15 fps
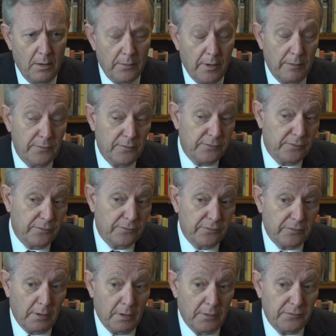Now, this is
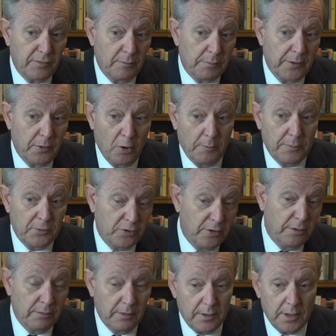simply an
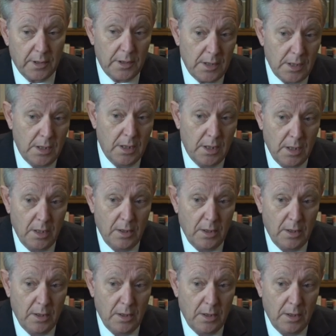opportunity